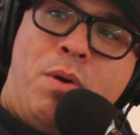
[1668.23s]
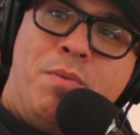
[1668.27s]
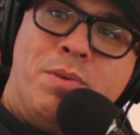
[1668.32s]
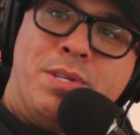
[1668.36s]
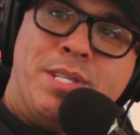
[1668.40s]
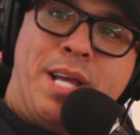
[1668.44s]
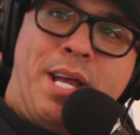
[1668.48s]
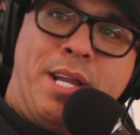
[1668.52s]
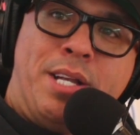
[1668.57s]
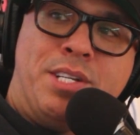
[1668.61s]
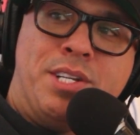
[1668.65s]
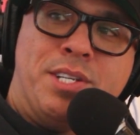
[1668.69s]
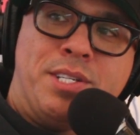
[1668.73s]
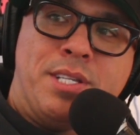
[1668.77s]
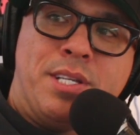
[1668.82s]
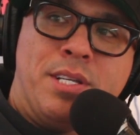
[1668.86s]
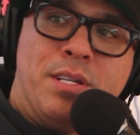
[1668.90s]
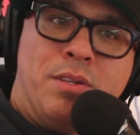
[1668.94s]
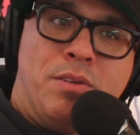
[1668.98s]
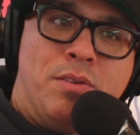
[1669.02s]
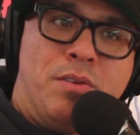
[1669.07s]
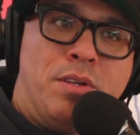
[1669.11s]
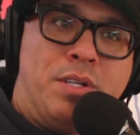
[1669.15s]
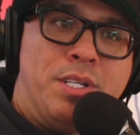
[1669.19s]
What was that?
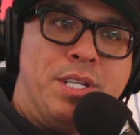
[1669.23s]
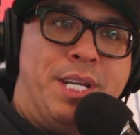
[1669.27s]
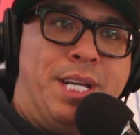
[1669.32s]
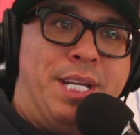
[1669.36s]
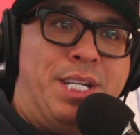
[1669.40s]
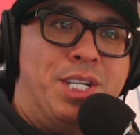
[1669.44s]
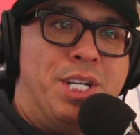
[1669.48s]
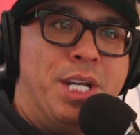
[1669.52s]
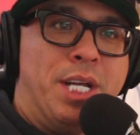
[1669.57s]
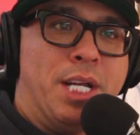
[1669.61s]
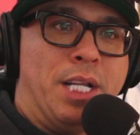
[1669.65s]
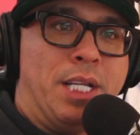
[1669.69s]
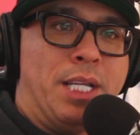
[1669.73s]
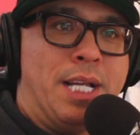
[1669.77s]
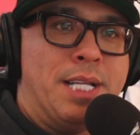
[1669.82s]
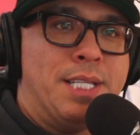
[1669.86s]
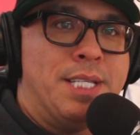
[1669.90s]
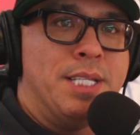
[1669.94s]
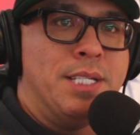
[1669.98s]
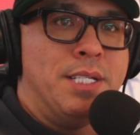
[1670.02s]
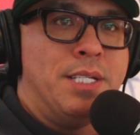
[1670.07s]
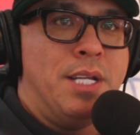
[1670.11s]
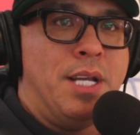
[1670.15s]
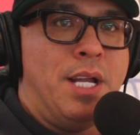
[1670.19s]
Just teaching a
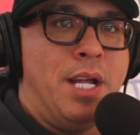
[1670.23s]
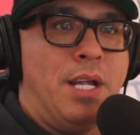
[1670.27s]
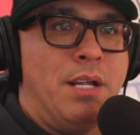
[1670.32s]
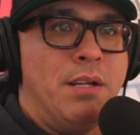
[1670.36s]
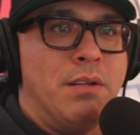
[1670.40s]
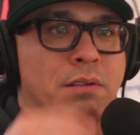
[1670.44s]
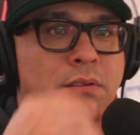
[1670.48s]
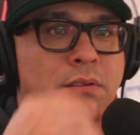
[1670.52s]
lesson today?